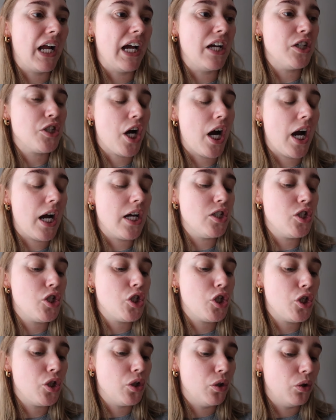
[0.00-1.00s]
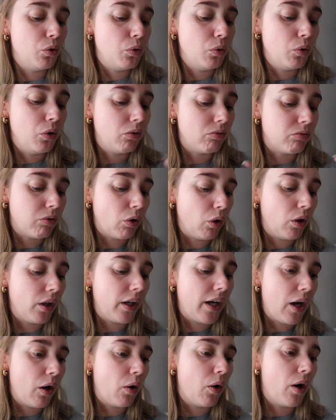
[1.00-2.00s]
I tried to roll
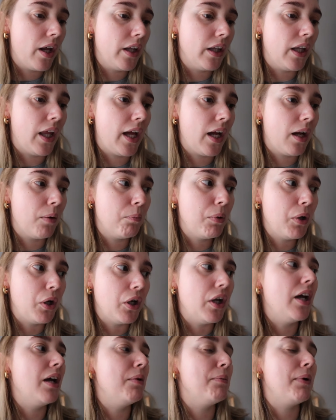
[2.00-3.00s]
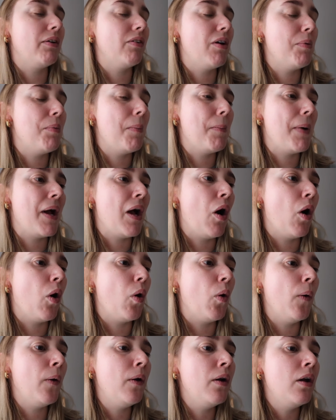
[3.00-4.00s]
it out and like put it in my room on my
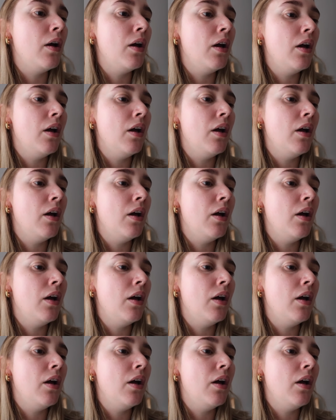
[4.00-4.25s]
own,